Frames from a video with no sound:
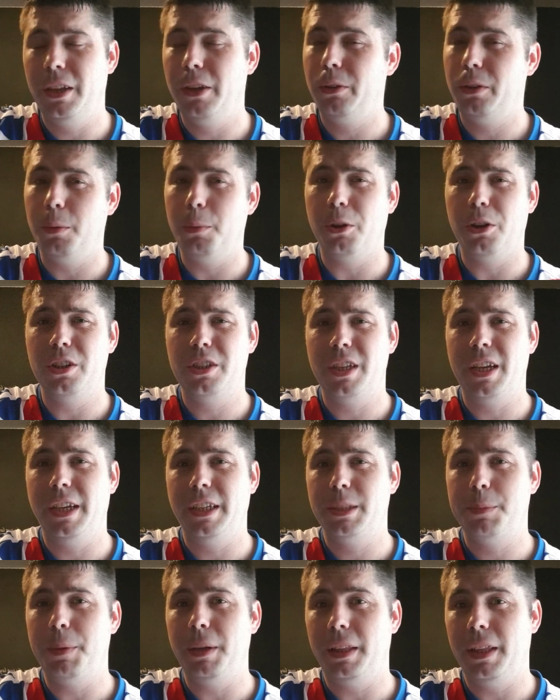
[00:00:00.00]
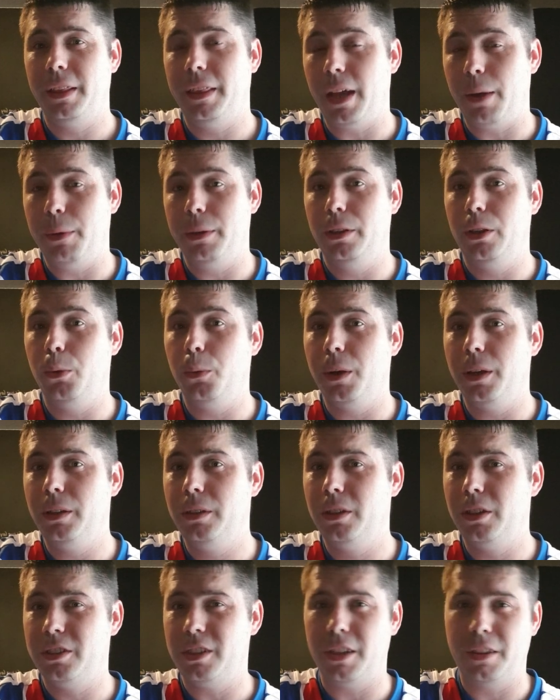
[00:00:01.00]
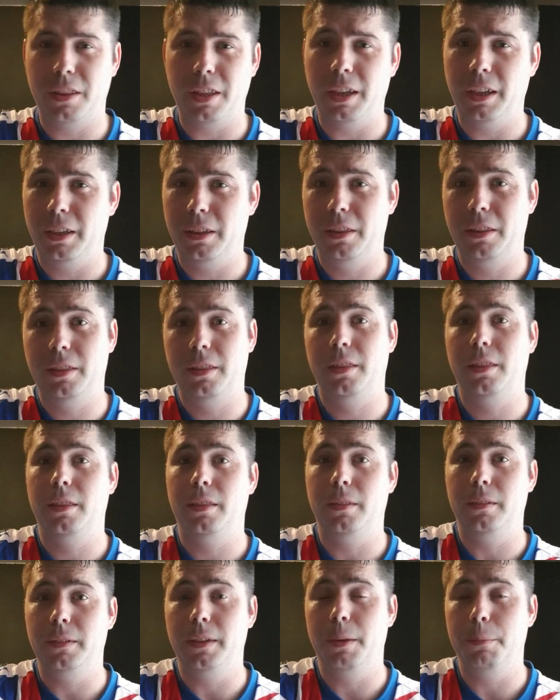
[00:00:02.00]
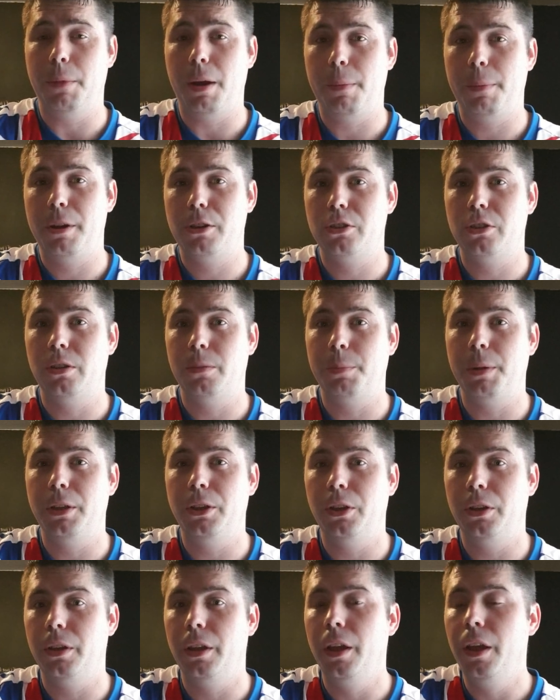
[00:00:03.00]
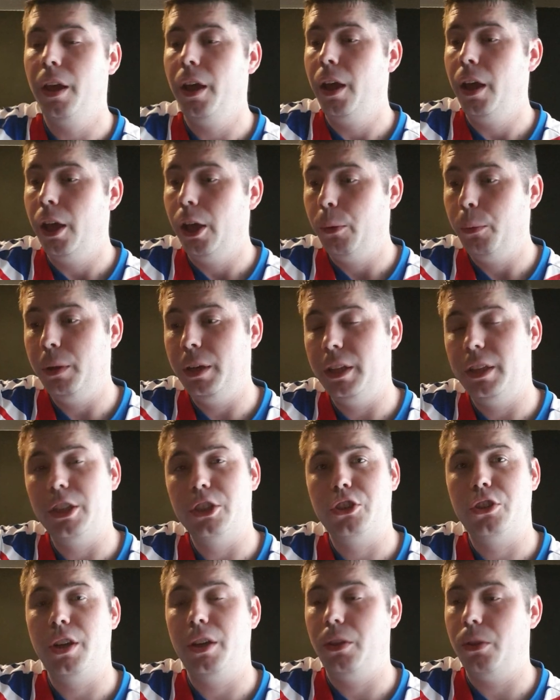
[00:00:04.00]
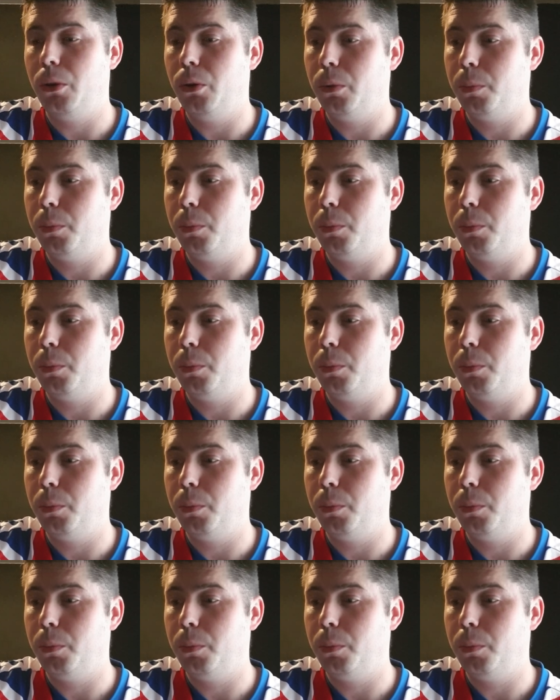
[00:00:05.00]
Now, to be honest, I expected that one to win because I think, in my personal opinion, we need to strengthen